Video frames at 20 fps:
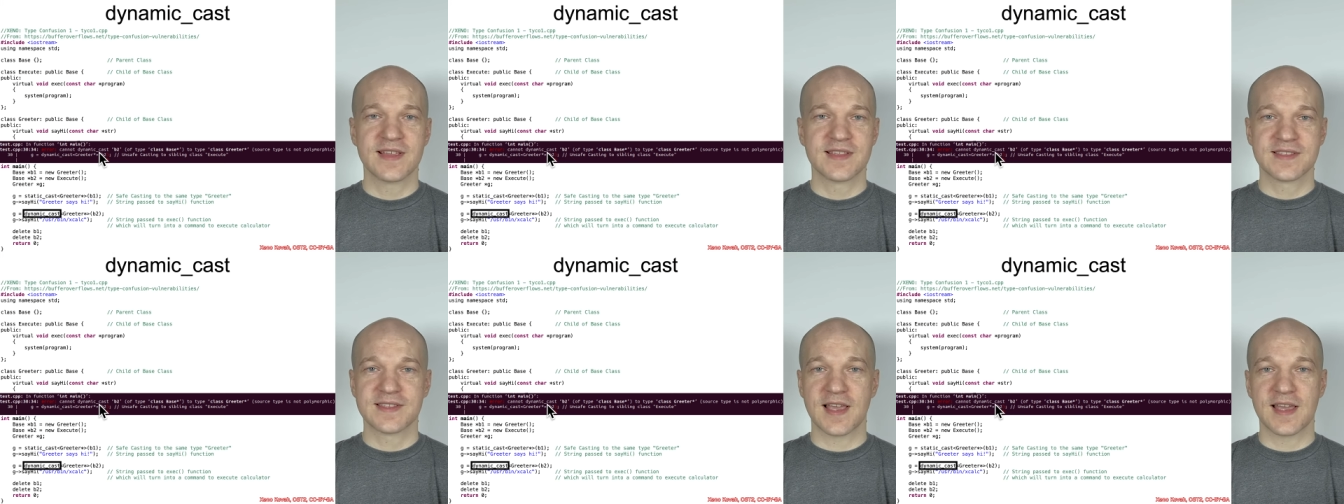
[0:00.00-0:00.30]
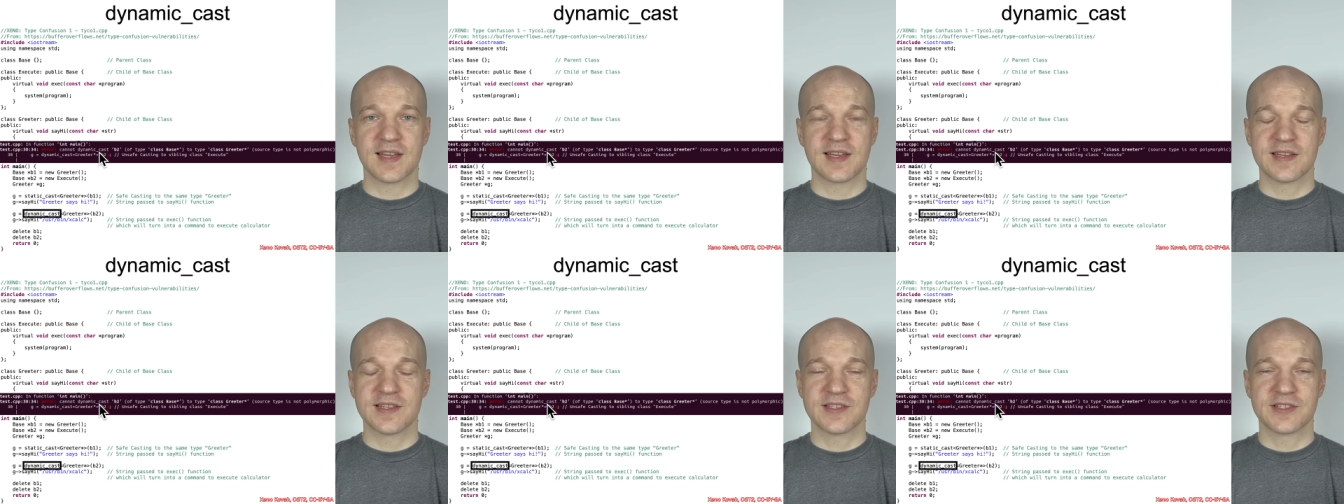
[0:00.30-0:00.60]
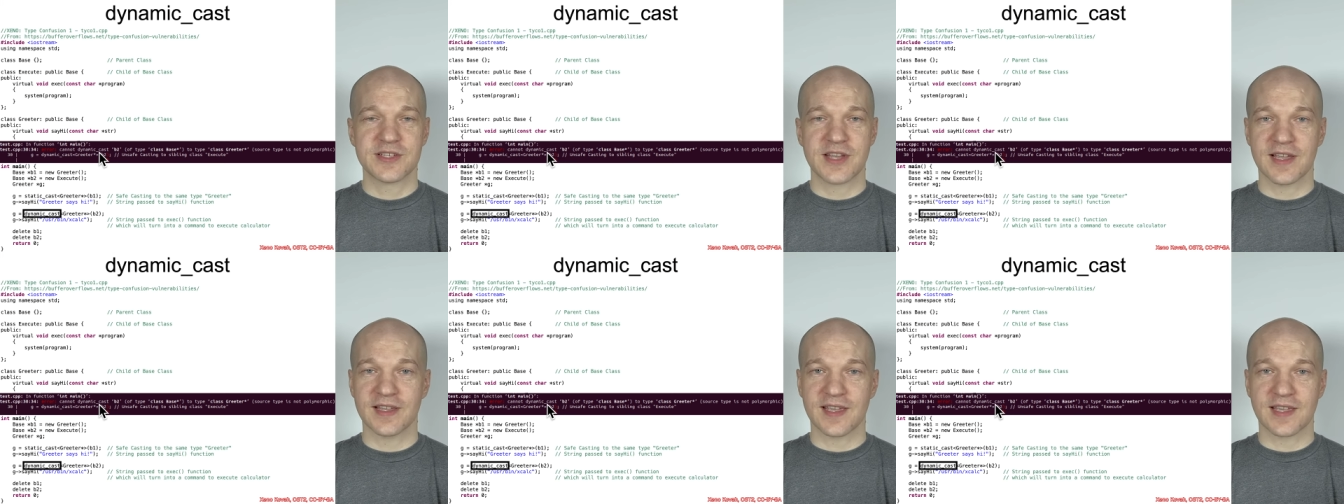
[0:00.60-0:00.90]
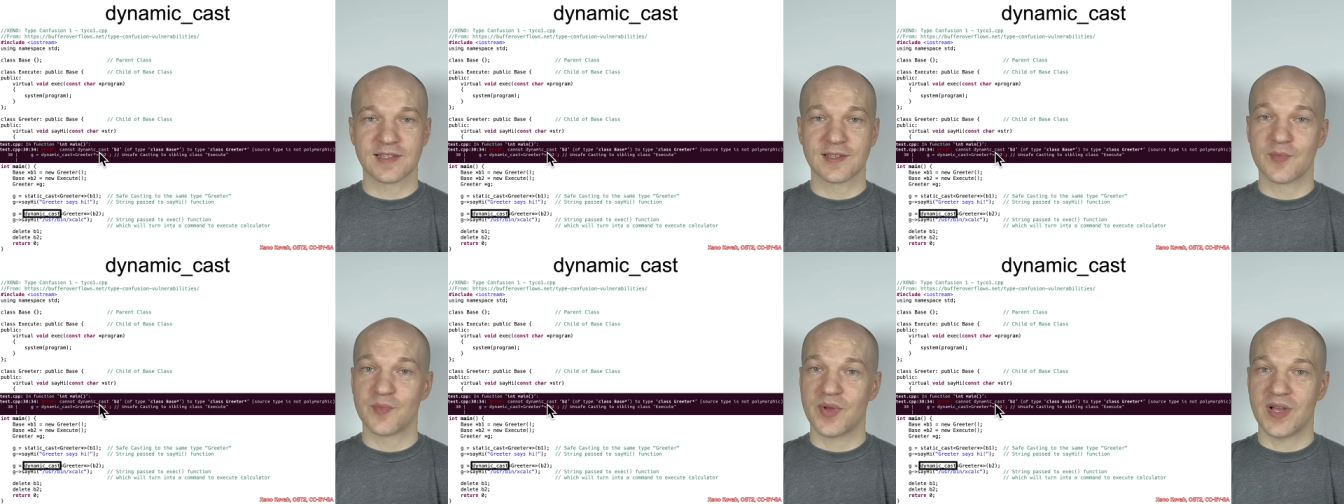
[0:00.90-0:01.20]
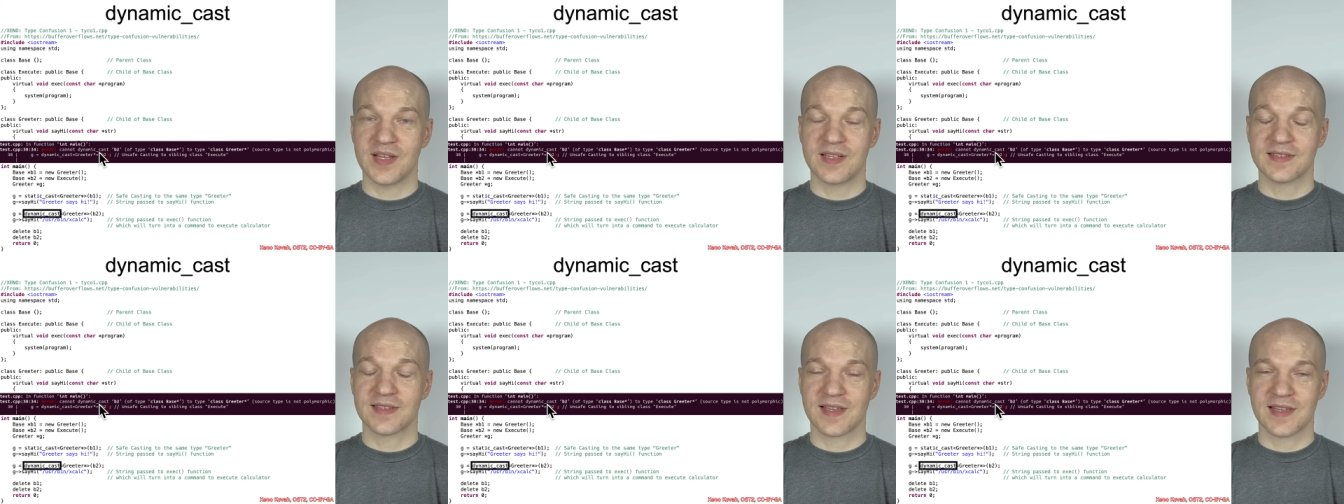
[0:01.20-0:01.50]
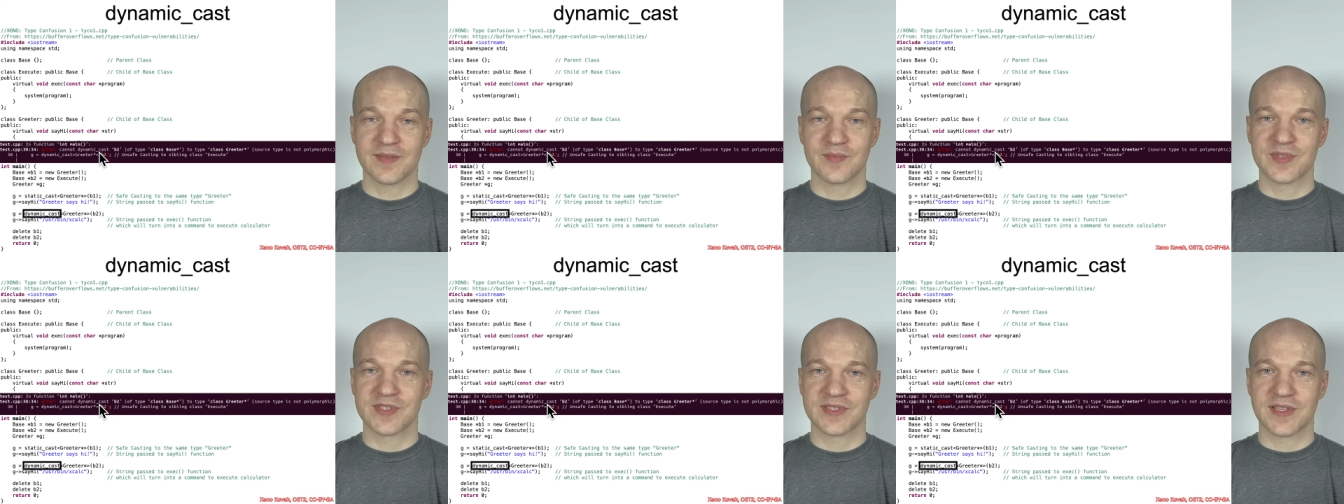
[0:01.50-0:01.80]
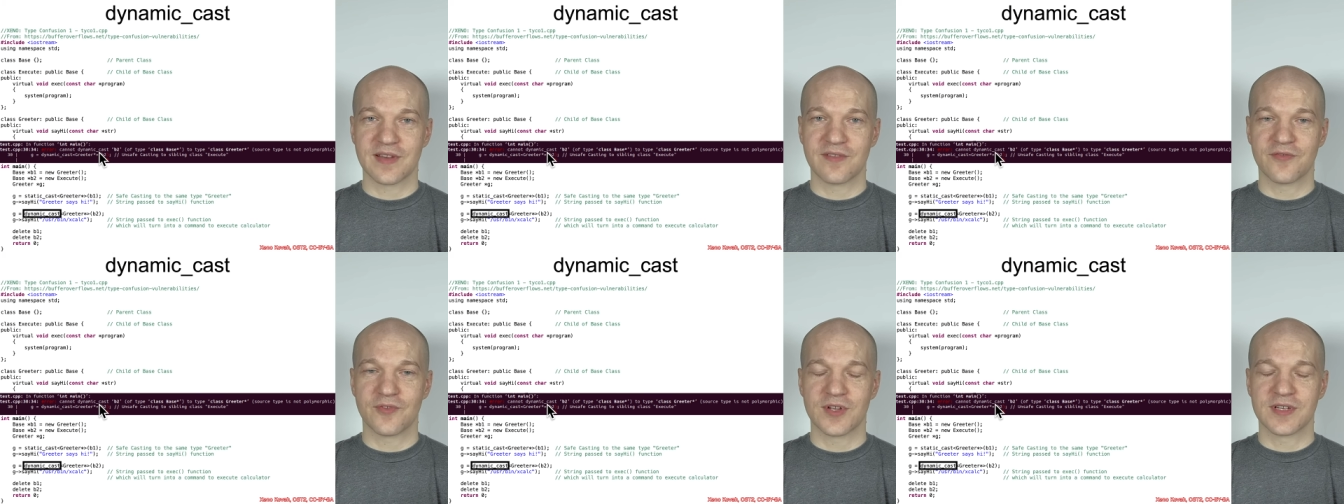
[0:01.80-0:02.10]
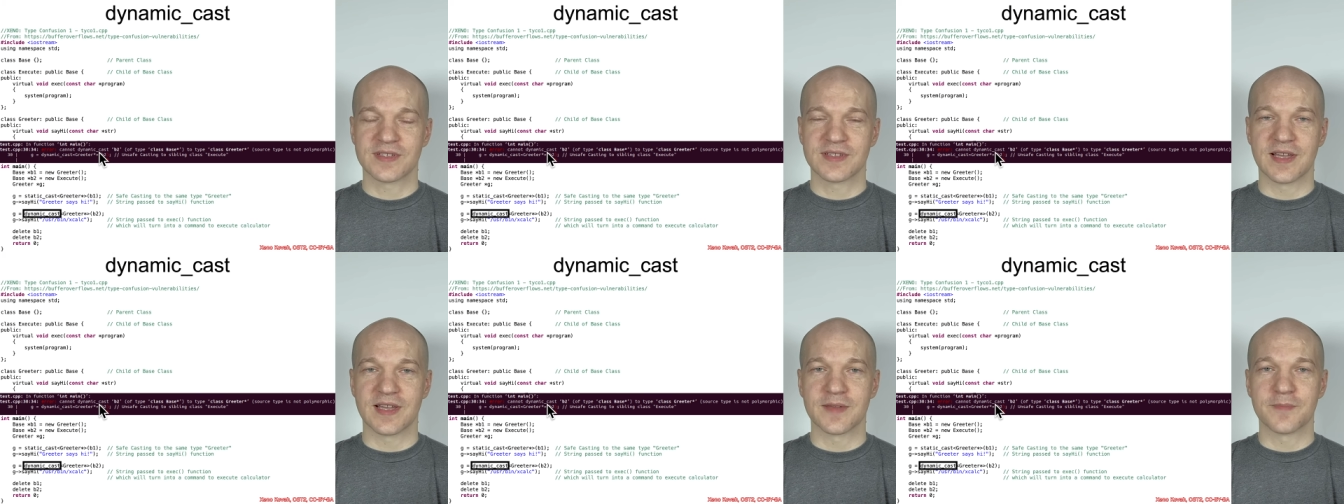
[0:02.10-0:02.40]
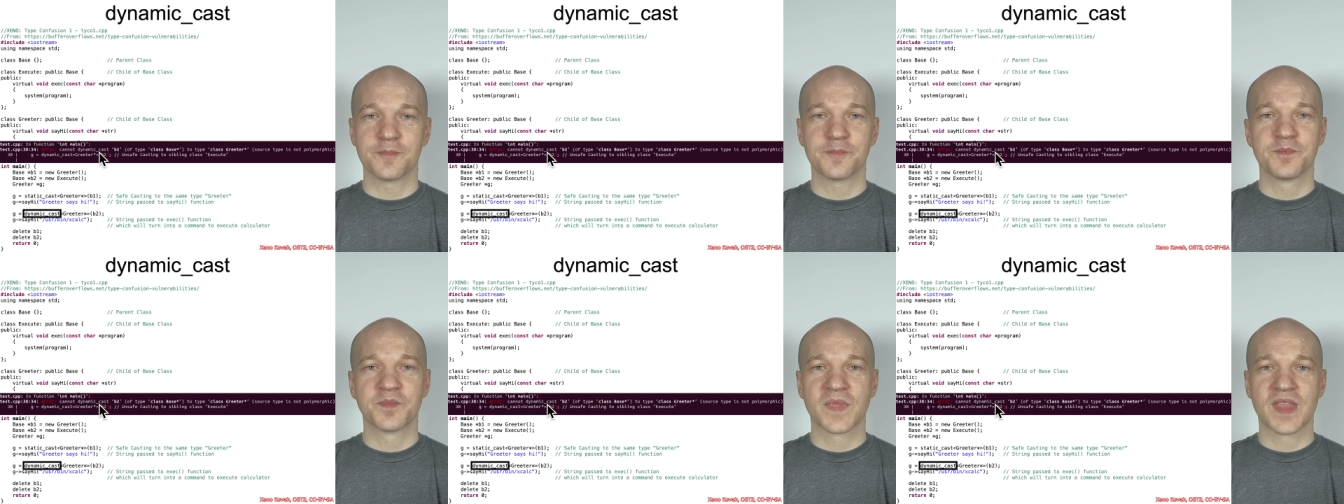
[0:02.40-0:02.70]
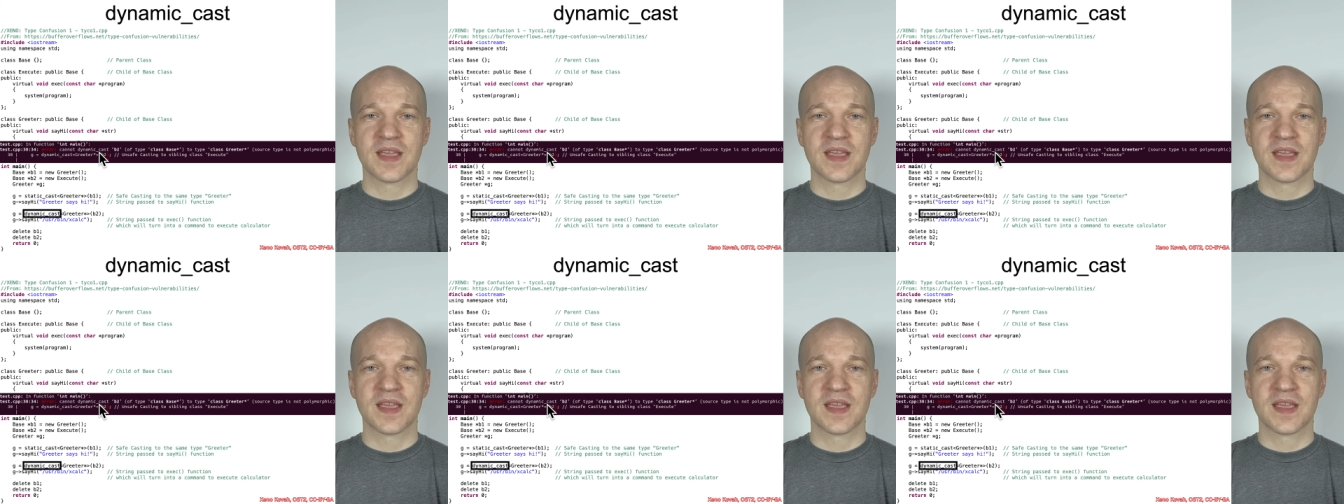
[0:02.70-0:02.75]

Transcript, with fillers: sanity check at compile time instead of runtime.